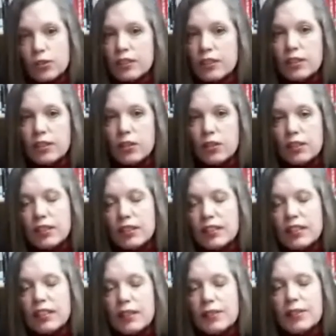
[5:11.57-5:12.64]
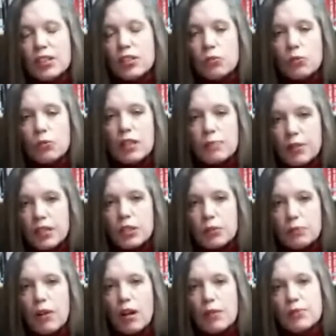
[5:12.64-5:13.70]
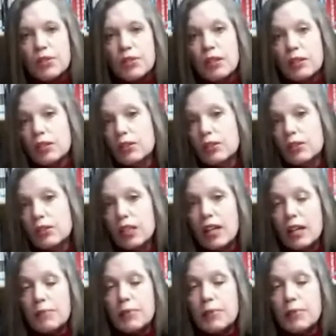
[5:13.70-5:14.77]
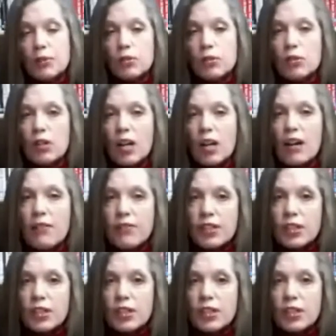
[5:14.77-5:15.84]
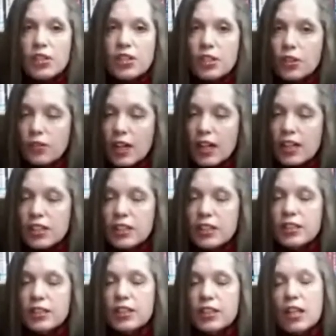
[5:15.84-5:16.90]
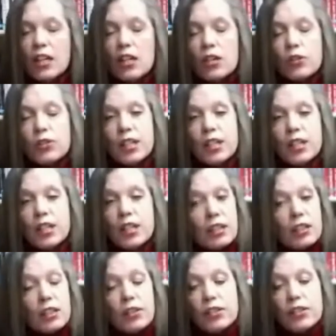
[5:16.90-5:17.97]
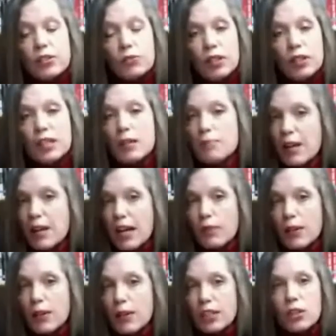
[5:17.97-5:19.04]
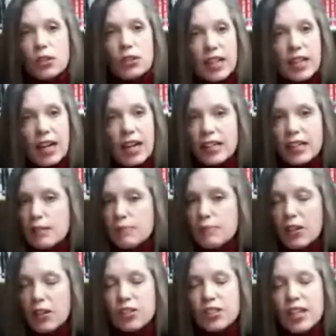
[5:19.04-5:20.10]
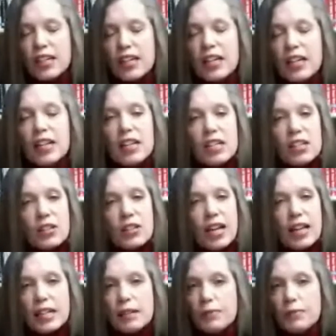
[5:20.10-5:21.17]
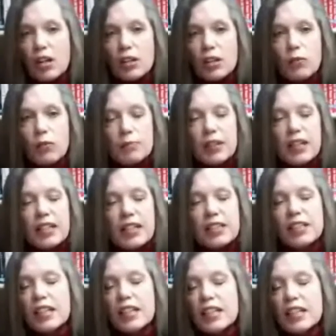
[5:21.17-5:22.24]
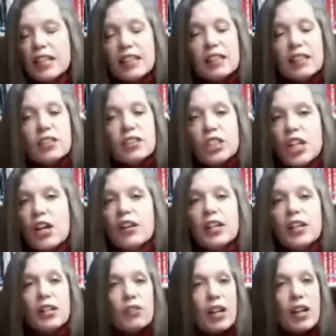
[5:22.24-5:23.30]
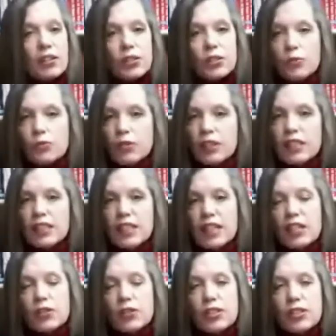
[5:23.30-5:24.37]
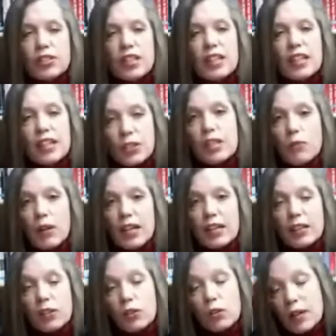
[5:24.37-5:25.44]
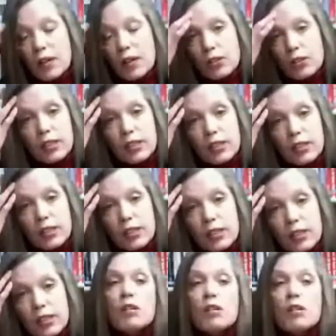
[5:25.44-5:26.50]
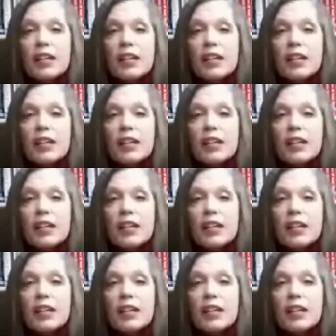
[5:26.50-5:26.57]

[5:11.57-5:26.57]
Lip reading: You know, this is one of the biggest problems, and you see a lot of people who have experiencing corrections who'll say, look, you know, this is really a bad way to go. You can't keep all this data. You can't keep it all in one place. Sharing it around is really dangerous. It's really a bad way to go about doing it.